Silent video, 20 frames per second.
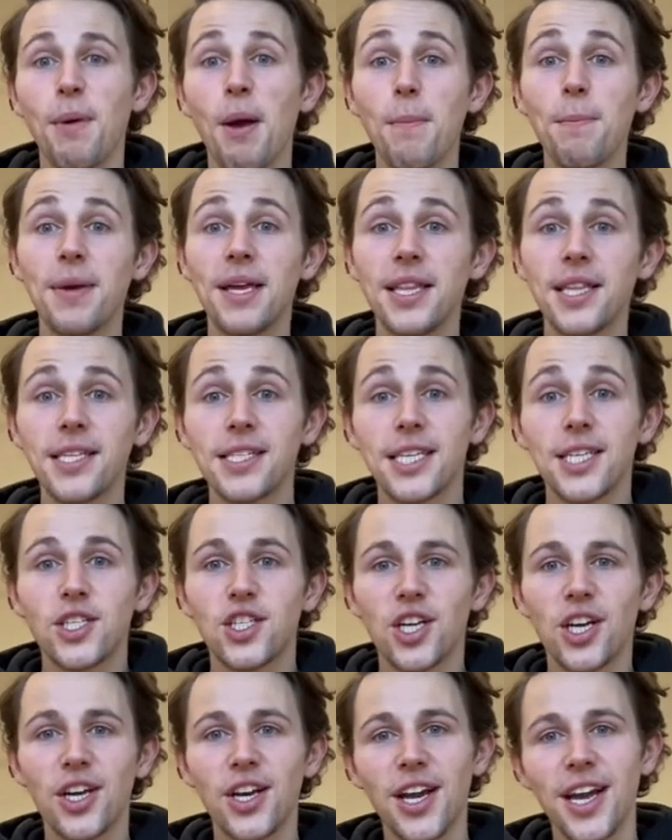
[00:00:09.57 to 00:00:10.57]
Meet the
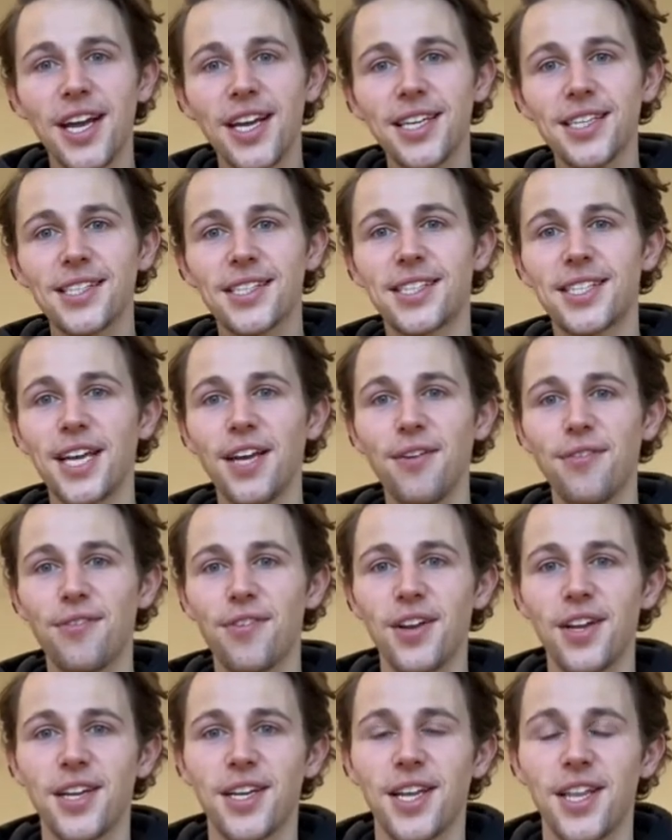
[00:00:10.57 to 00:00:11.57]
Teacher is
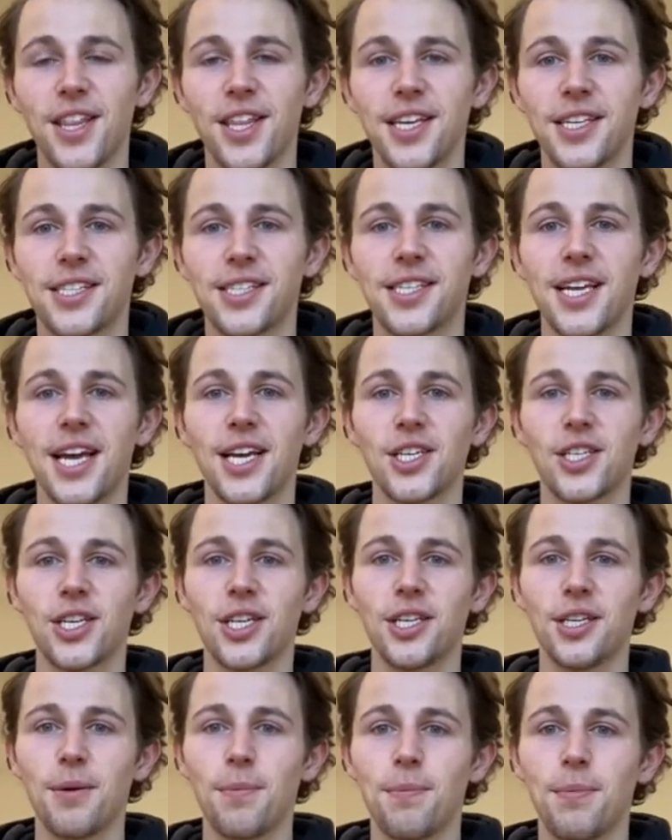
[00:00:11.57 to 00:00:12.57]
different this
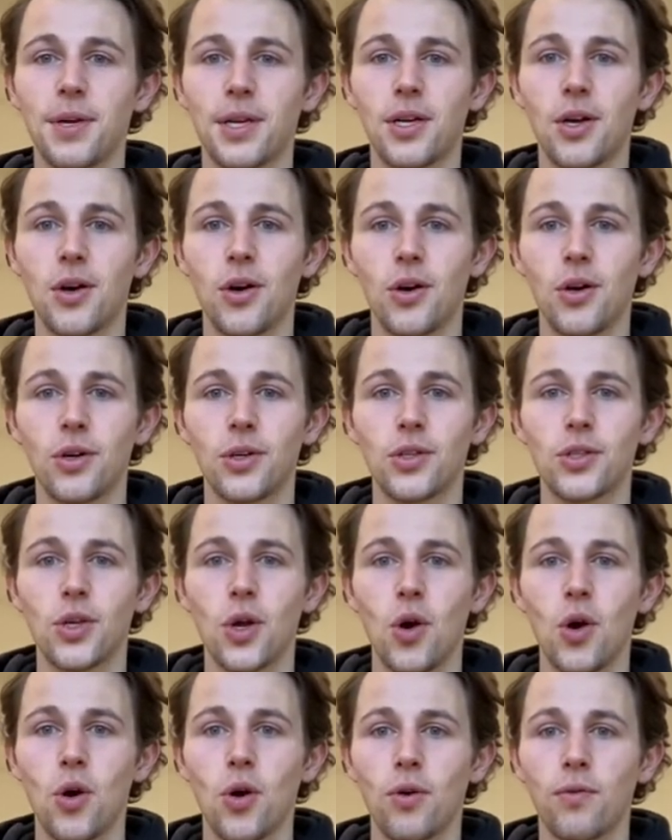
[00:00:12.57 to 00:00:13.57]
session because
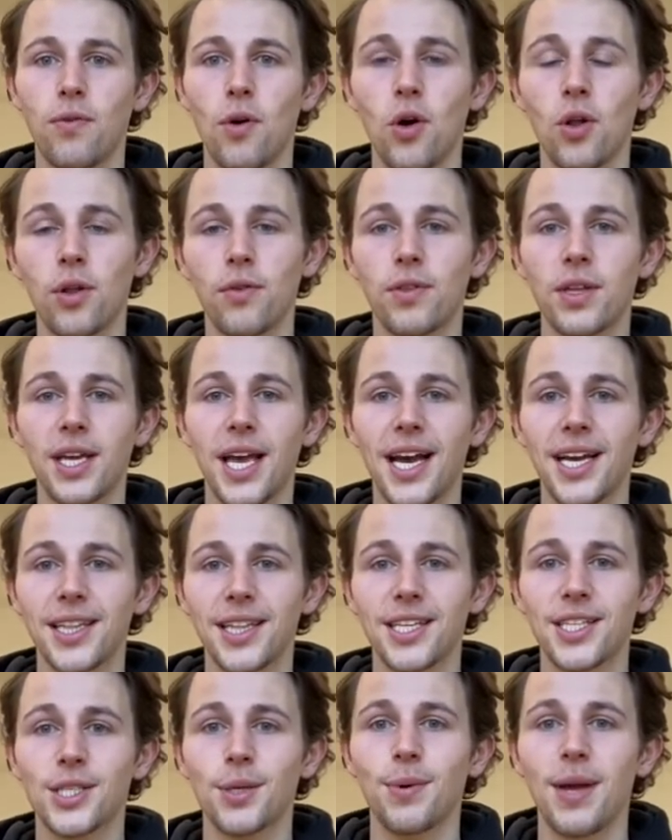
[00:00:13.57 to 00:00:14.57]
of all of the
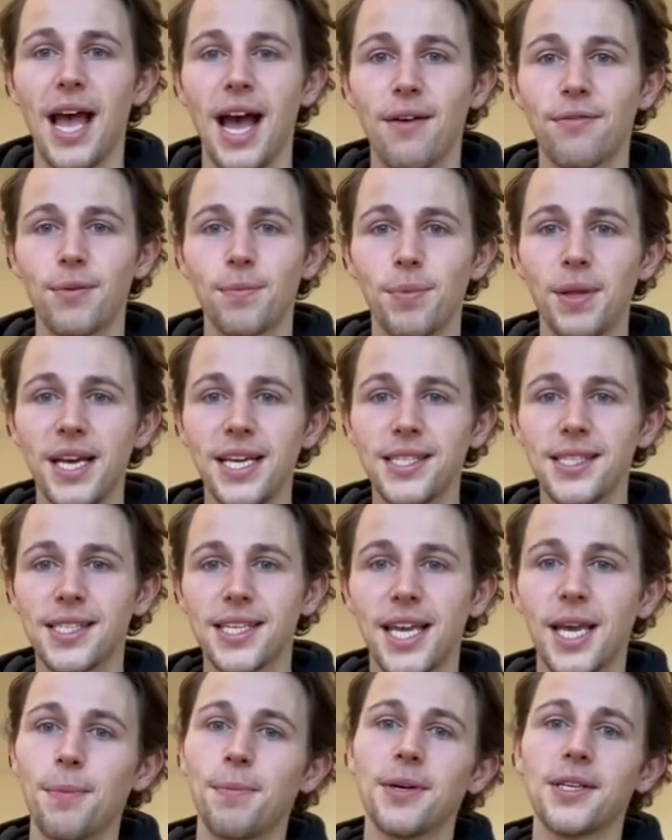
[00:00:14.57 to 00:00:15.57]
guidelines that we have in place to
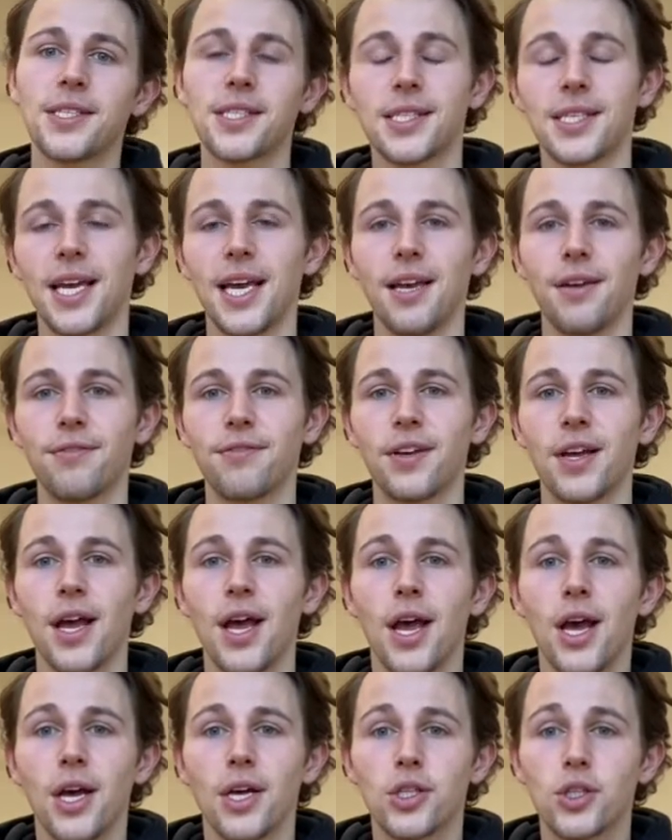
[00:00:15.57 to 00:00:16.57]
keep us safe.
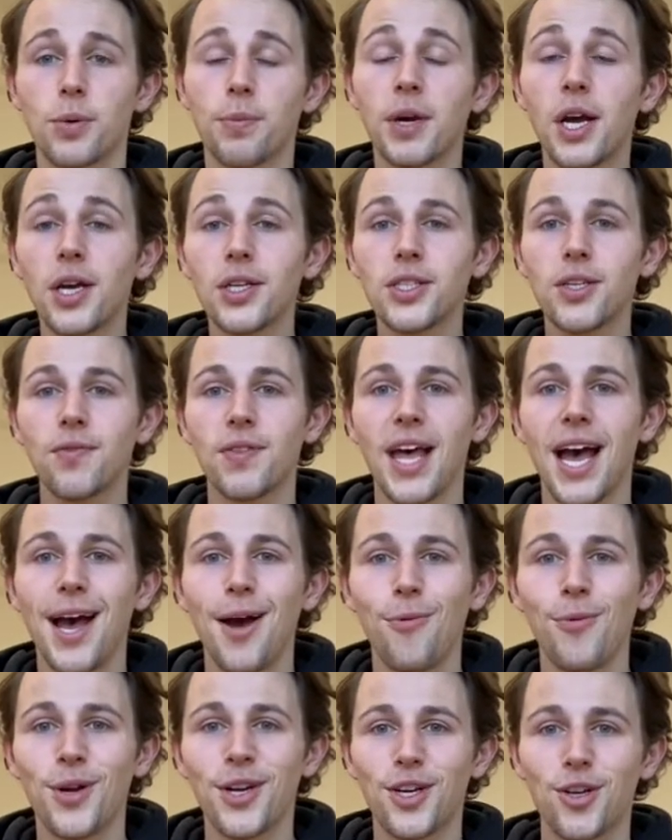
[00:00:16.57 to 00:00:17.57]
So because of
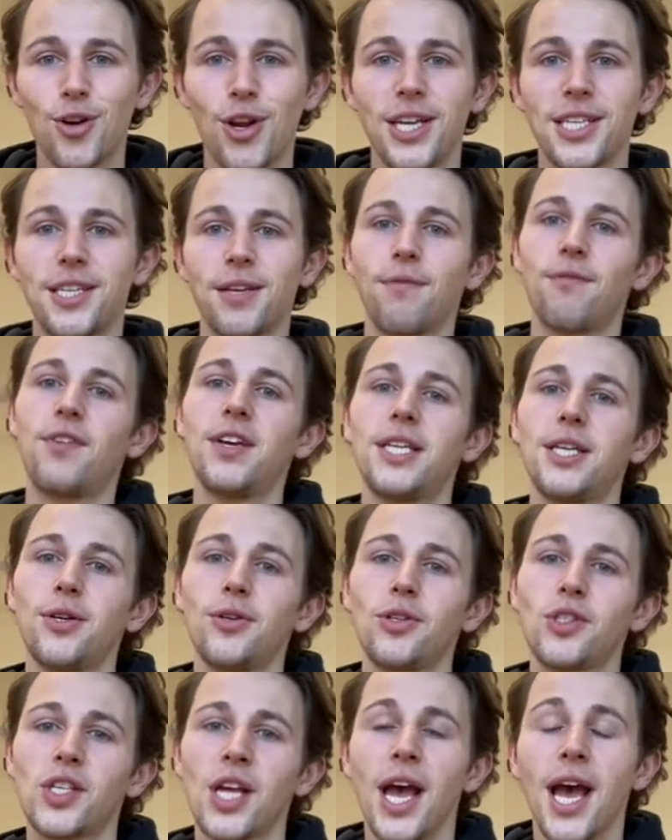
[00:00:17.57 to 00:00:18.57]
that, we're creating
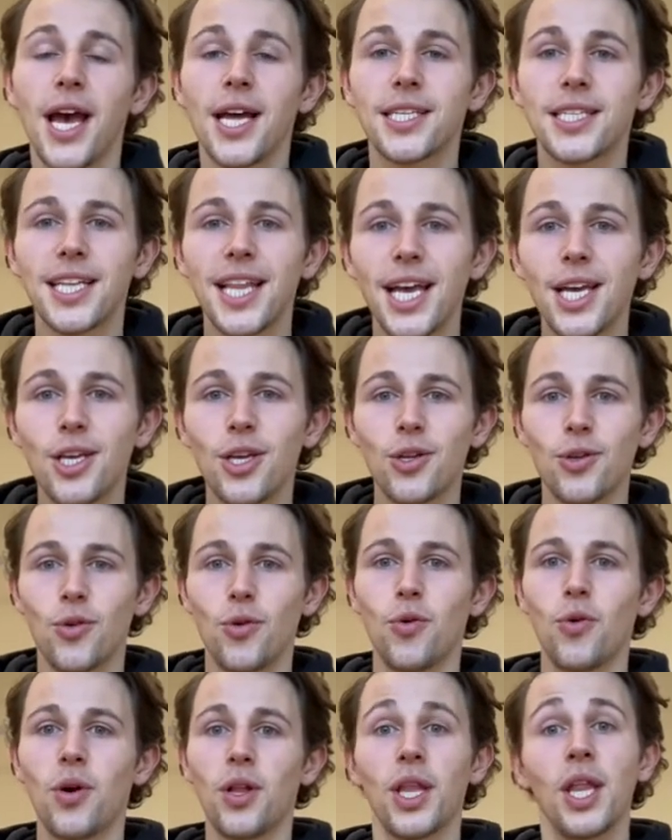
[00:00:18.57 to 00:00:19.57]
videos to let you
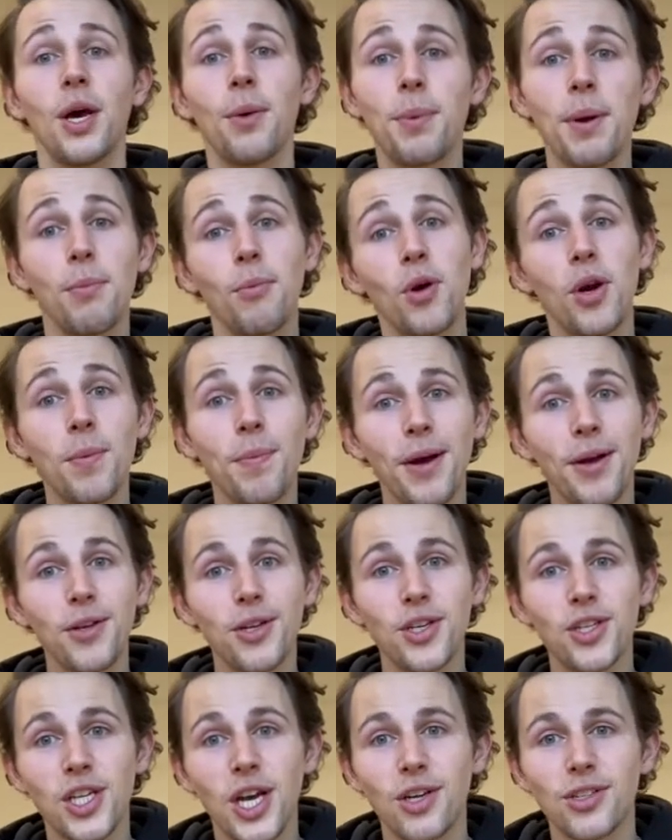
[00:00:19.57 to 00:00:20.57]
know a little bit more about
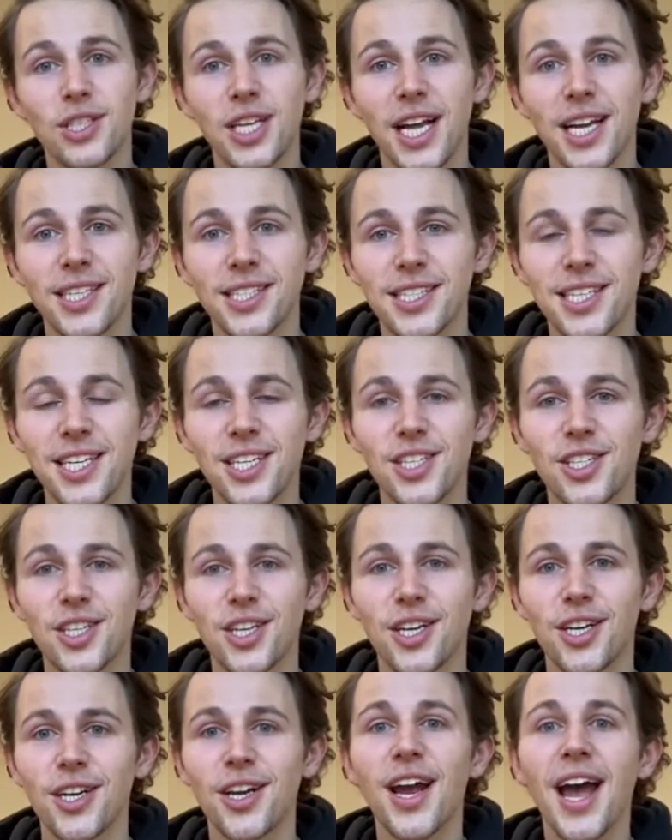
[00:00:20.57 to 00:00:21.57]
your child's class
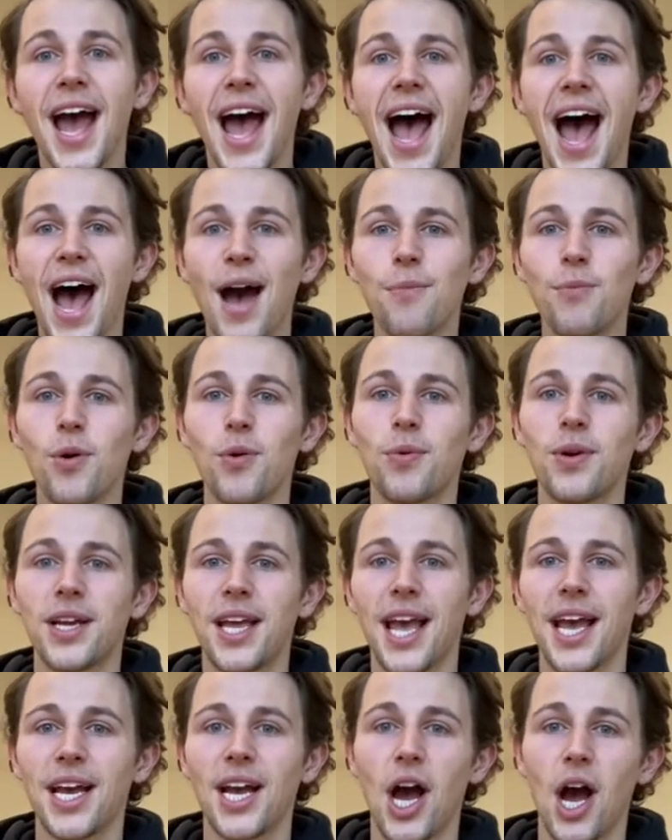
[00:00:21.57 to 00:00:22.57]
teacher and what we're
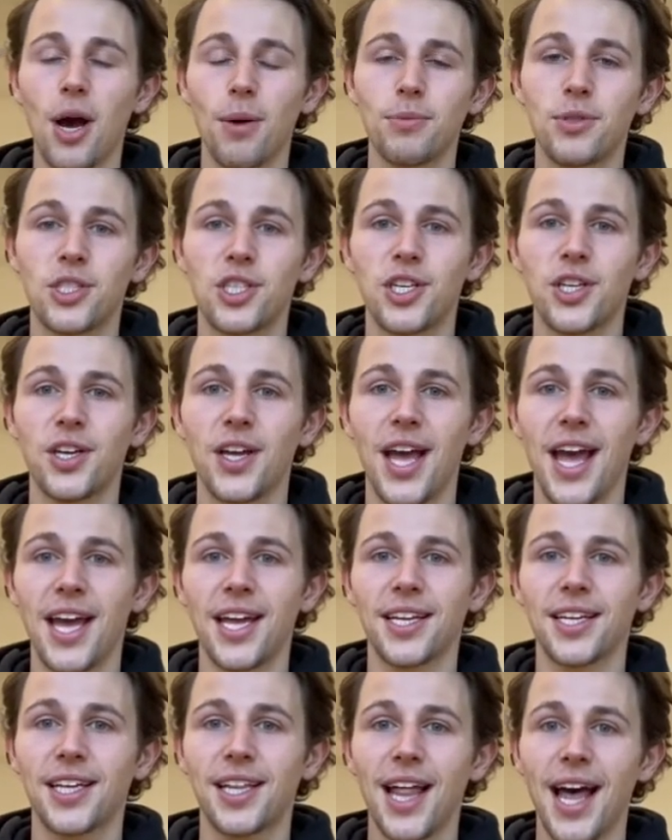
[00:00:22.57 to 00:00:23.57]
getting up to
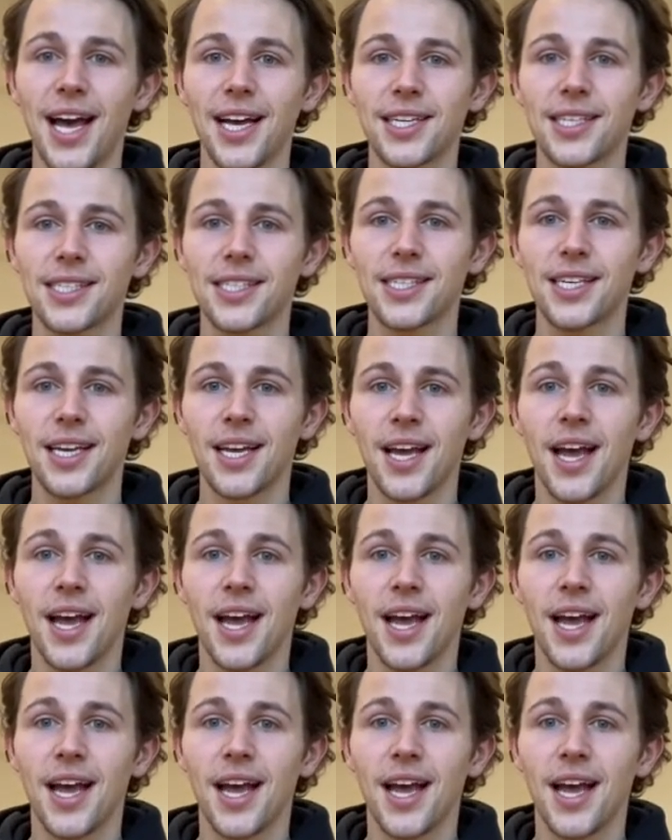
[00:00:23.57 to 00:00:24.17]
in class.